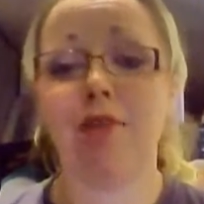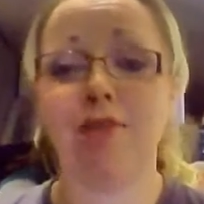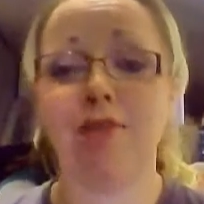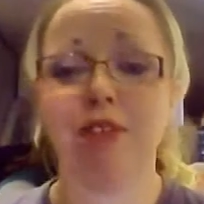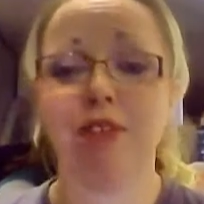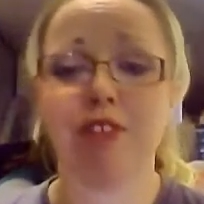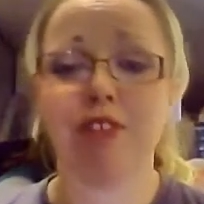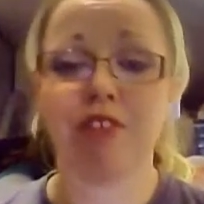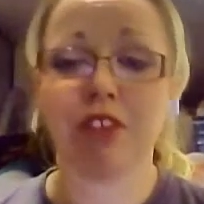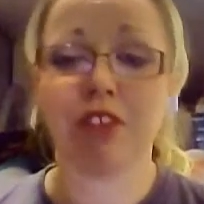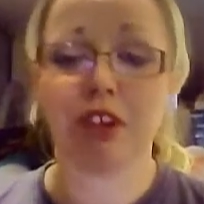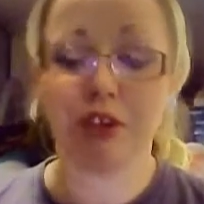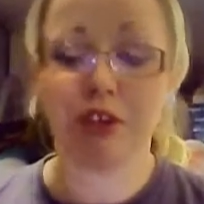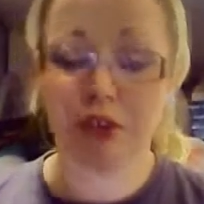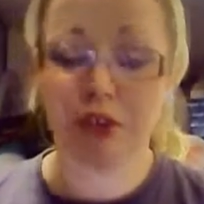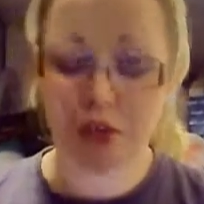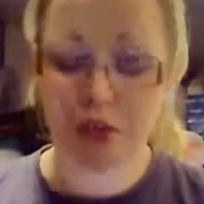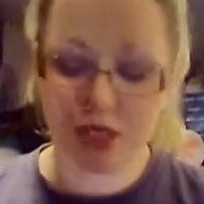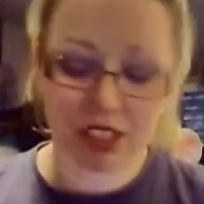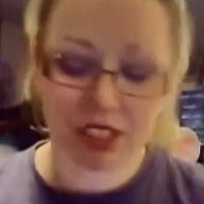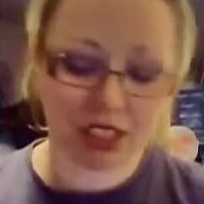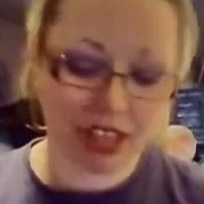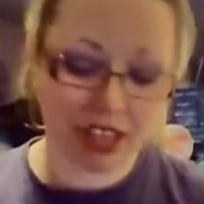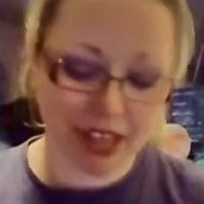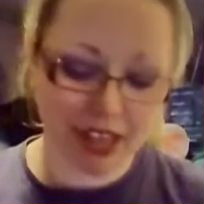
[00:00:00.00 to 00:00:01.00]
so
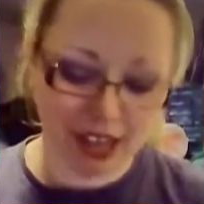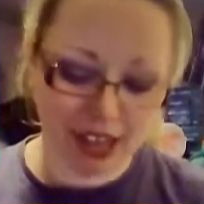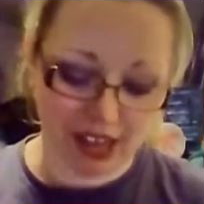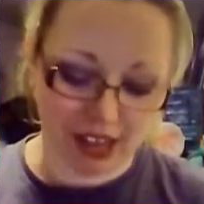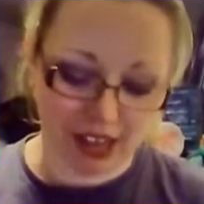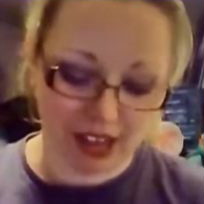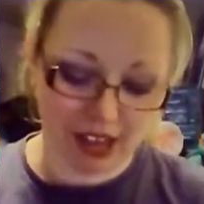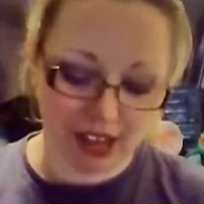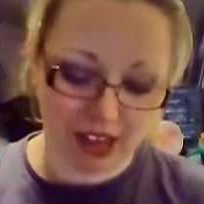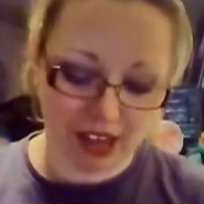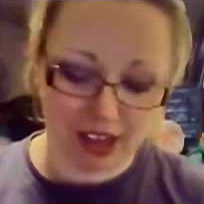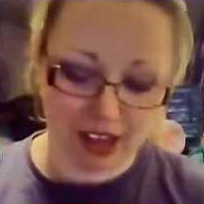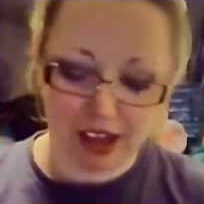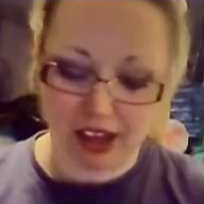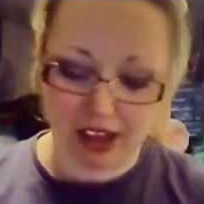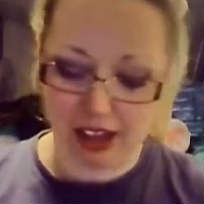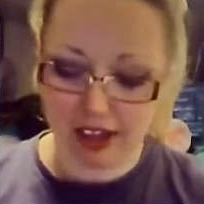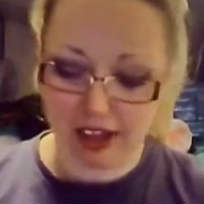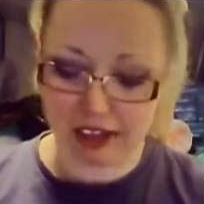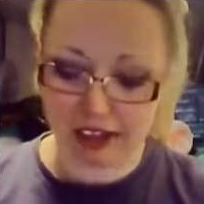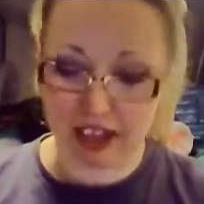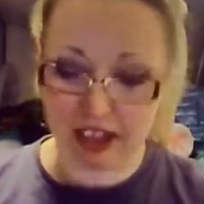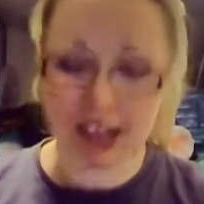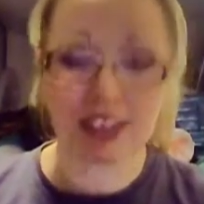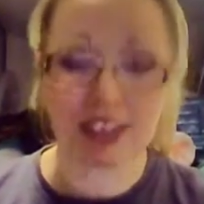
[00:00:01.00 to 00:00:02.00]
yeah,
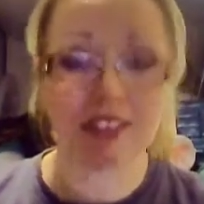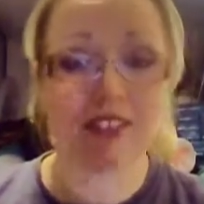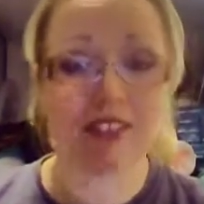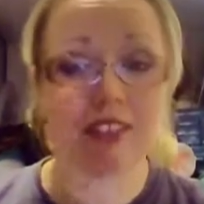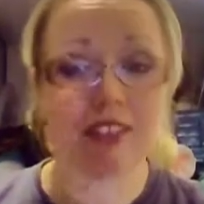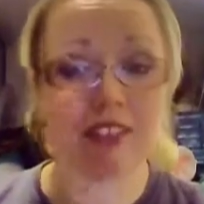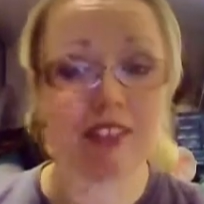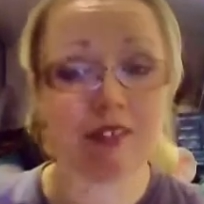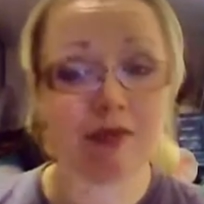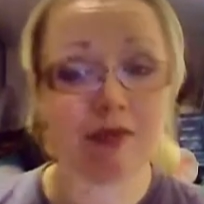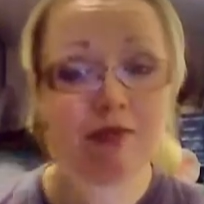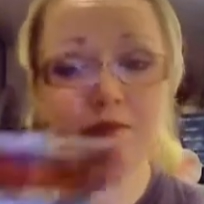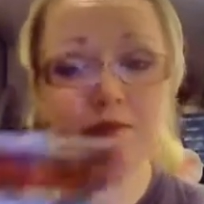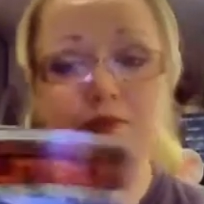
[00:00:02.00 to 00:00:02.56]
that's